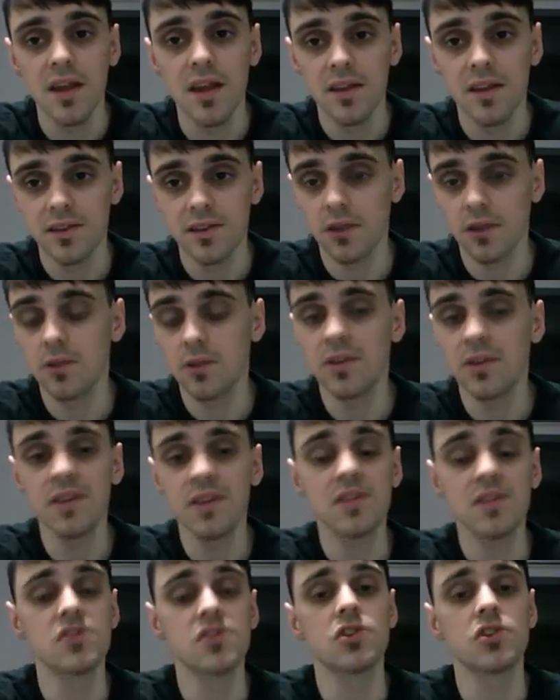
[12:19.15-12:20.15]
So
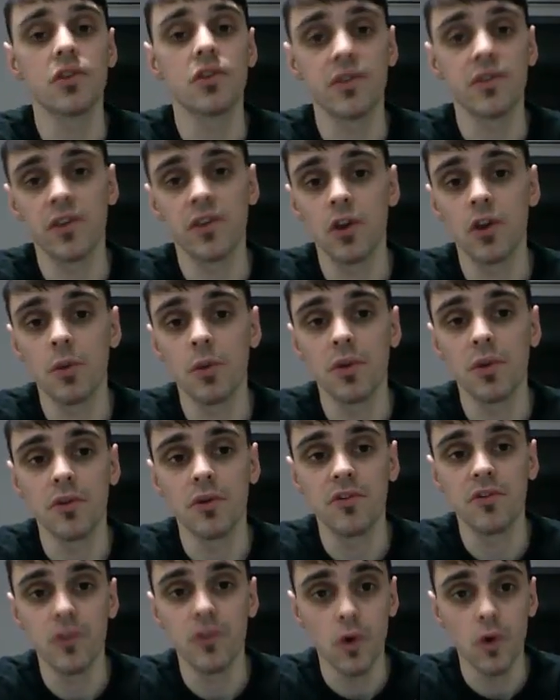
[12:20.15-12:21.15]
this is just phenomenal
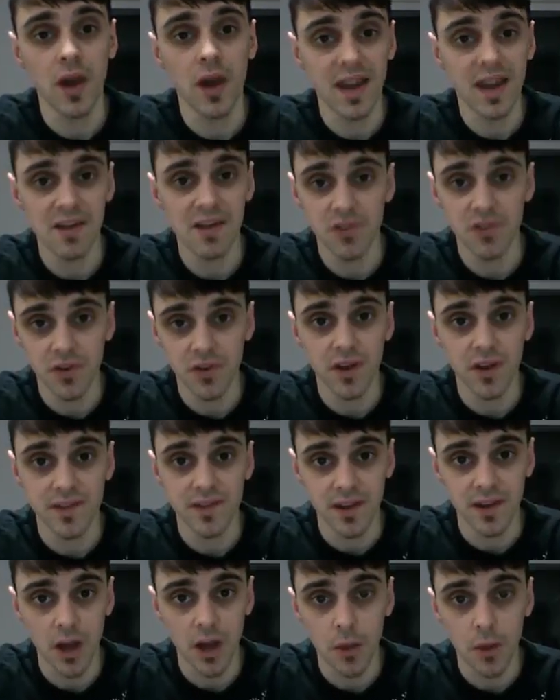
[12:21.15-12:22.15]
for an
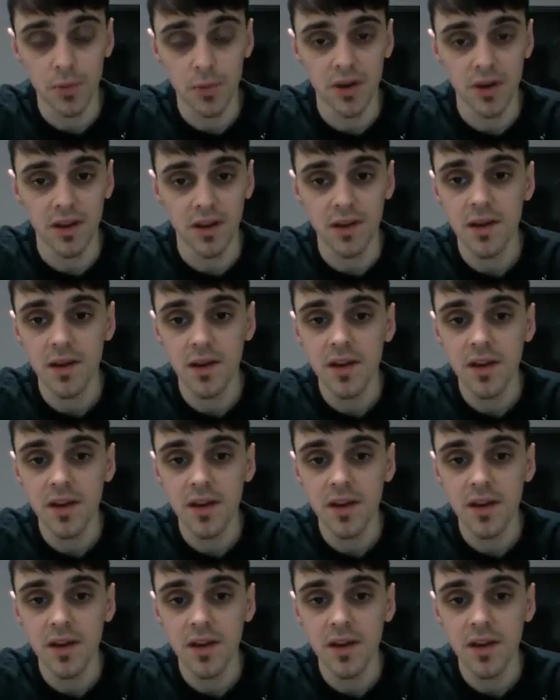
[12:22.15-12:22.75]
advertising company.